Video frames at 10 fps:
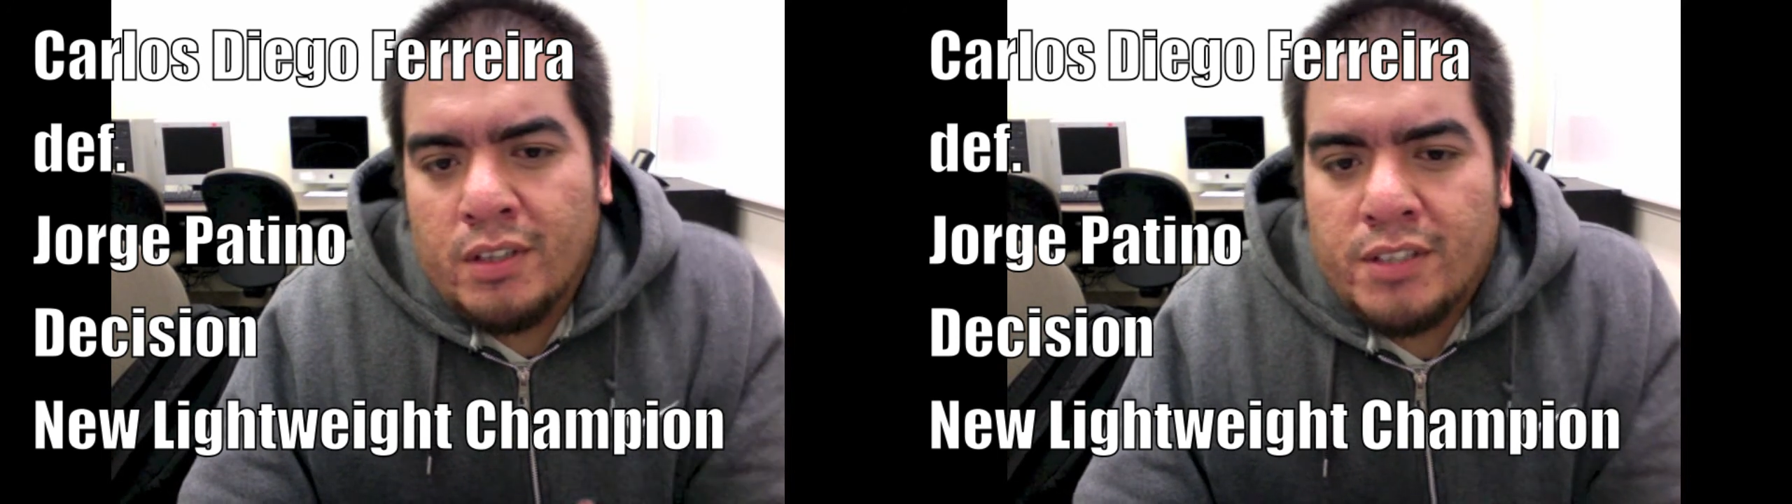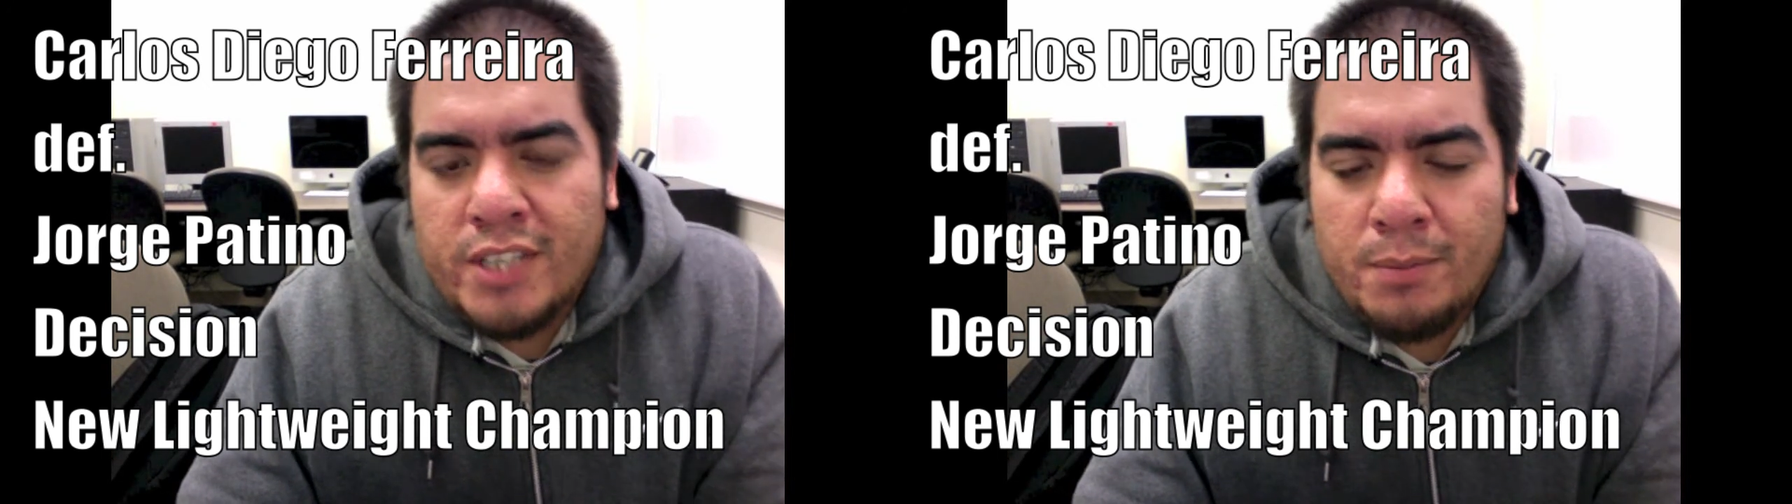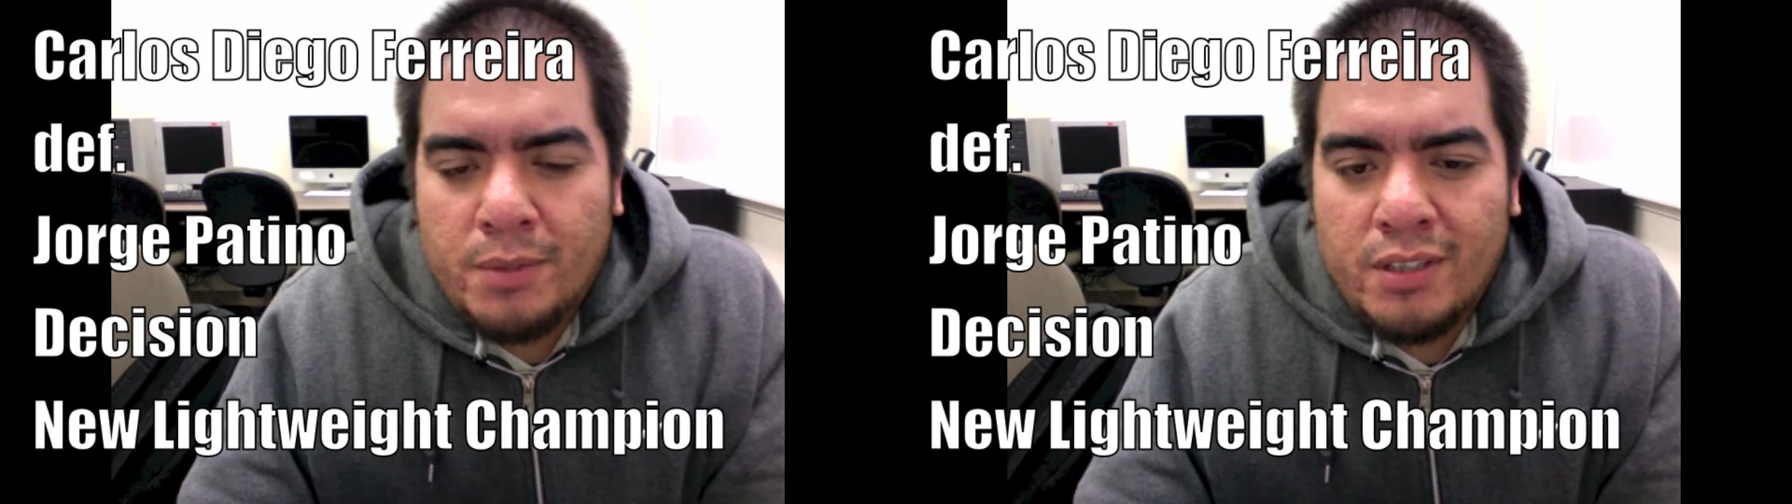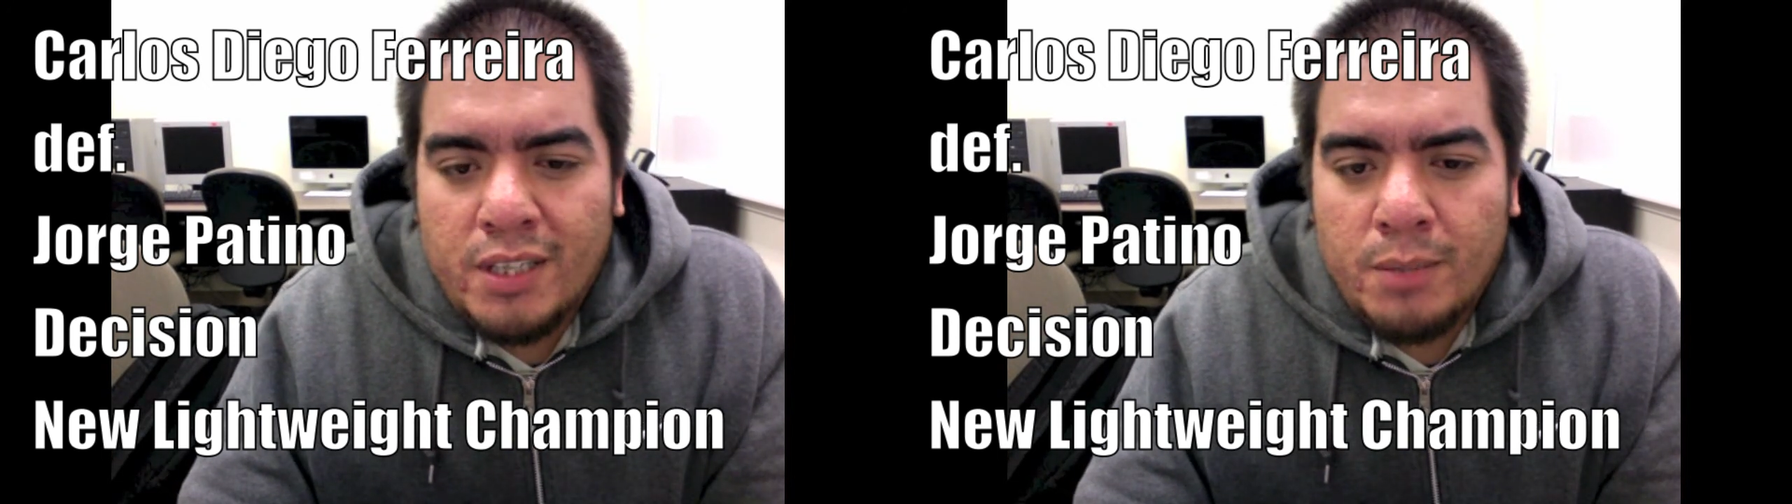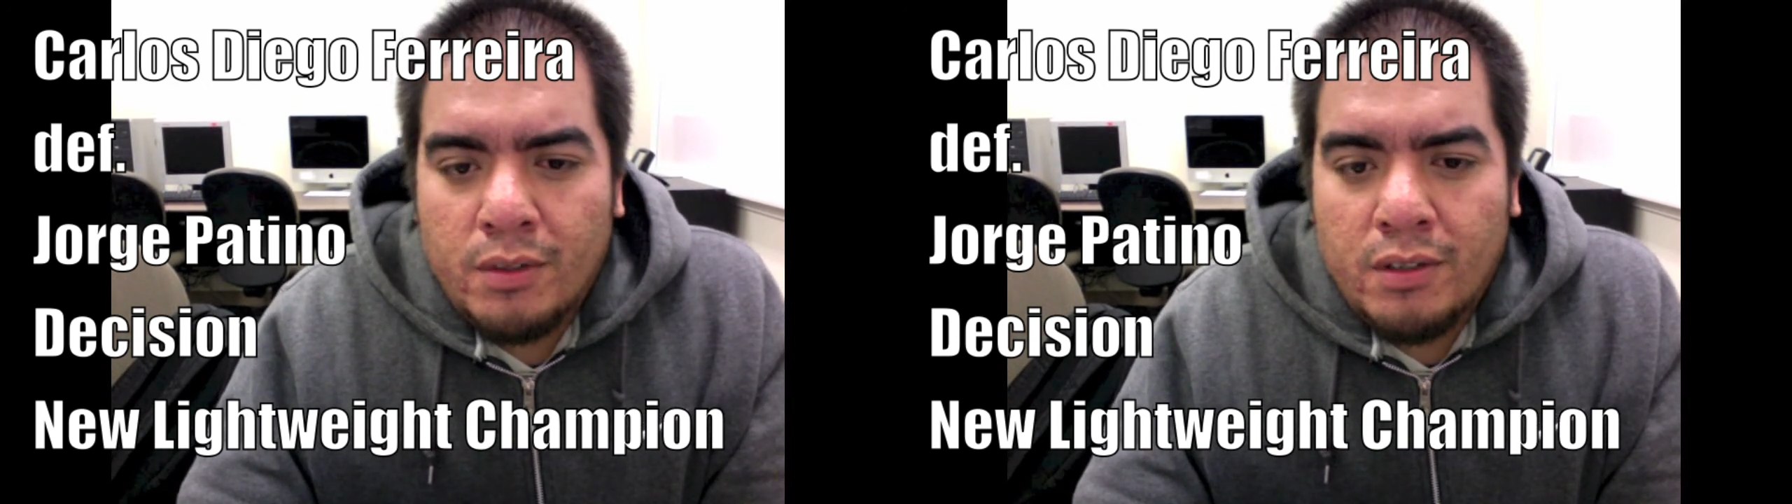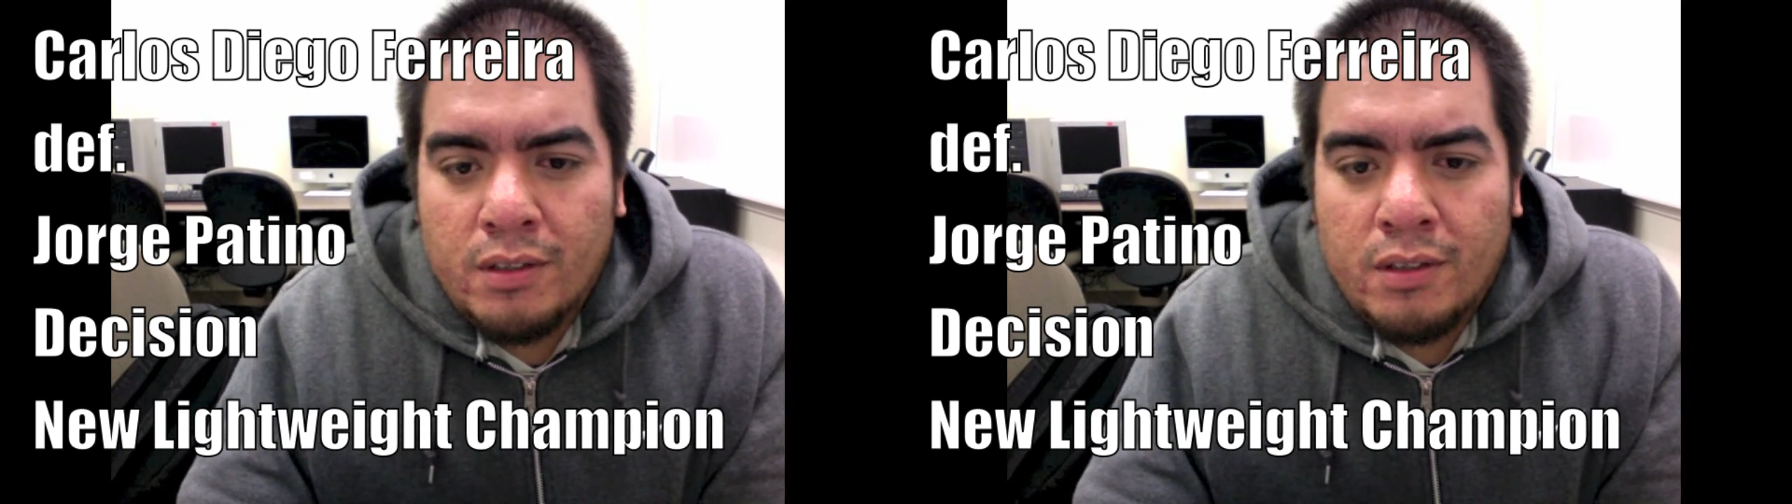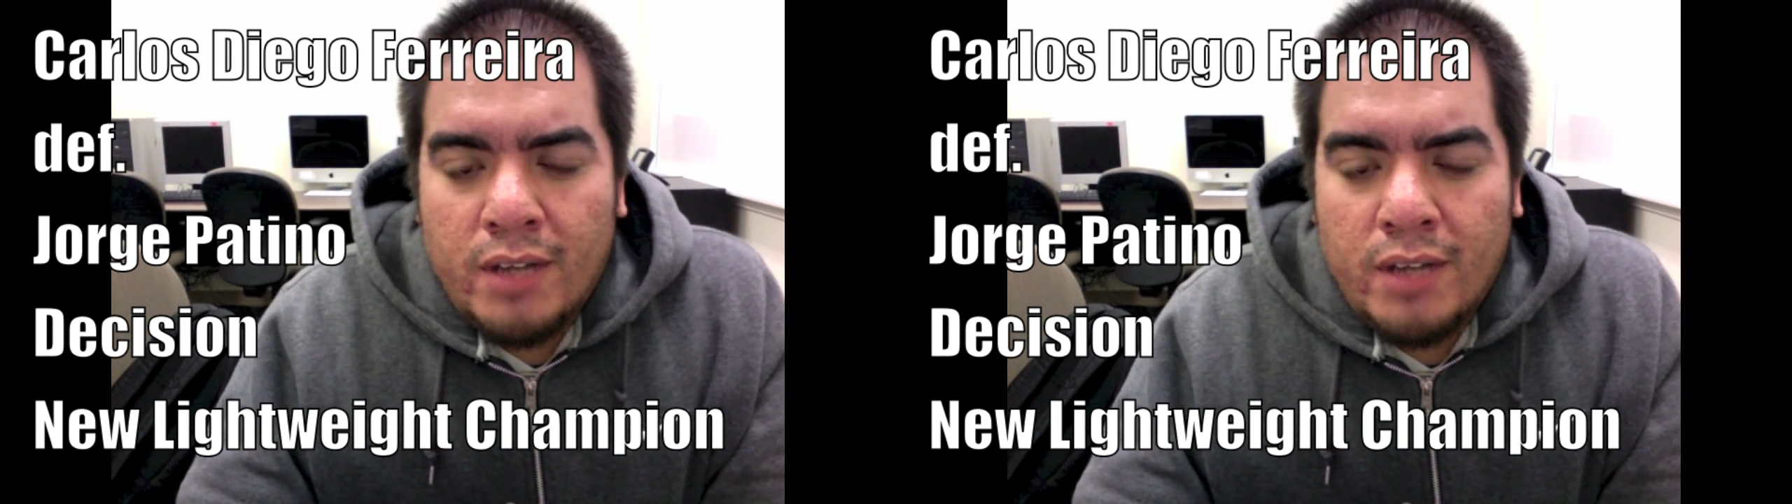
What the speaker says: champion's able to